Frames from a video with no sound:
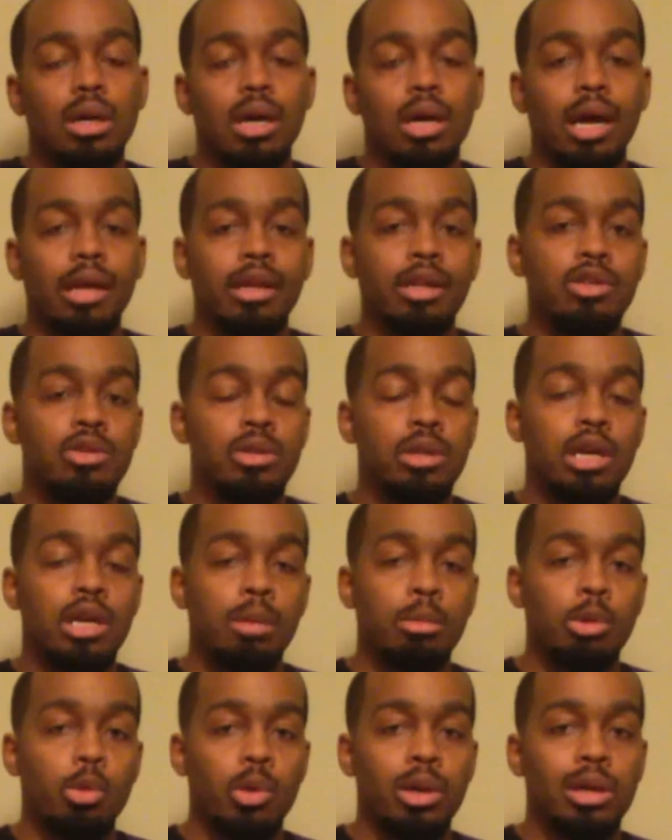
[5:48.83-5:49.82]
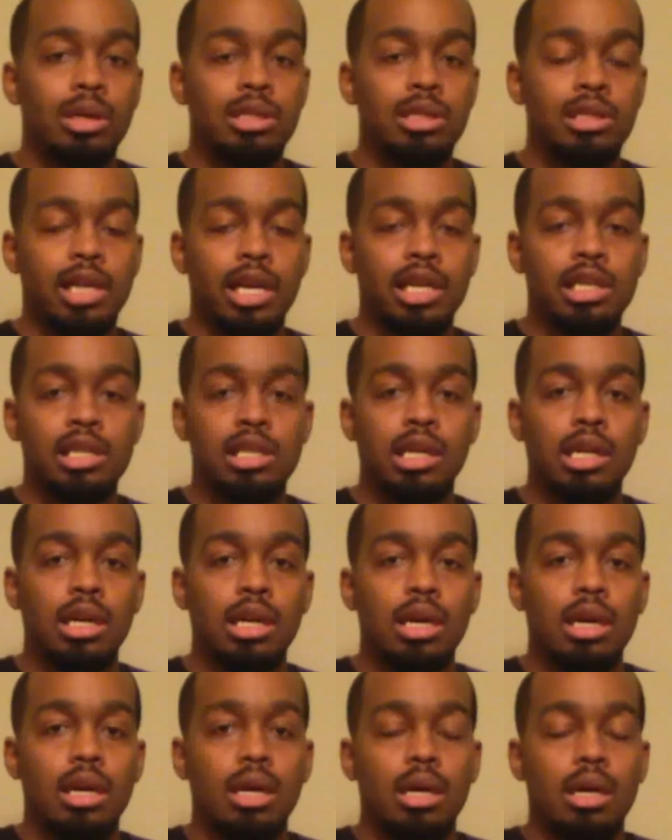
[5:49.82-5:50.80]
I need you to come to realization
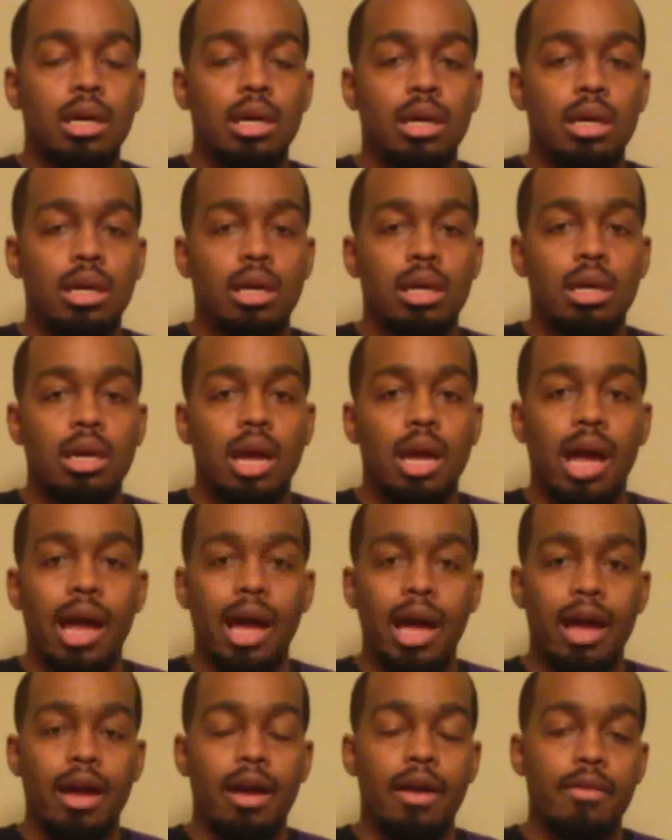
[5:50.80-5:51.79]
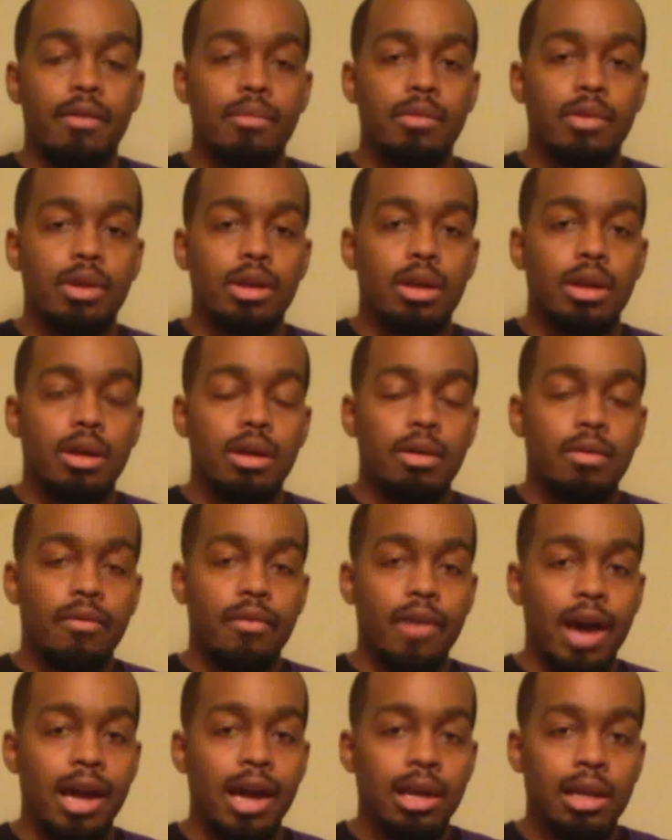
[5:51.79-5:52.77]
and
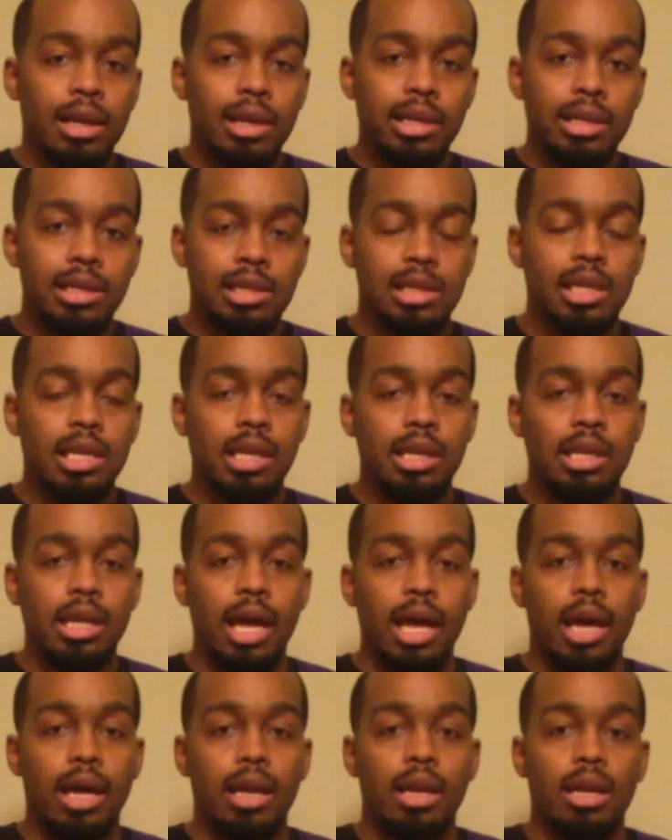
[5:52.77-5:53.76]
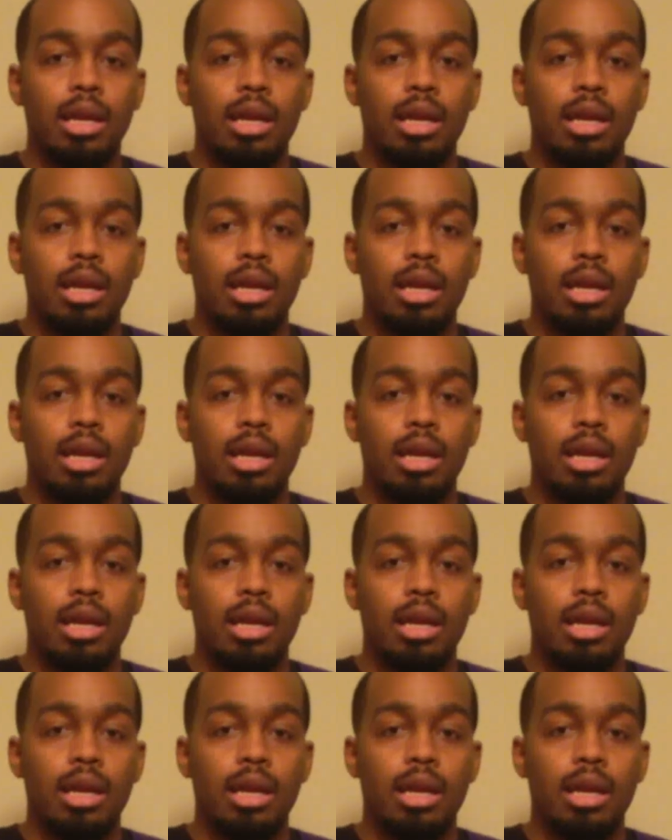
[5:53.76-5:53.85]
finally see that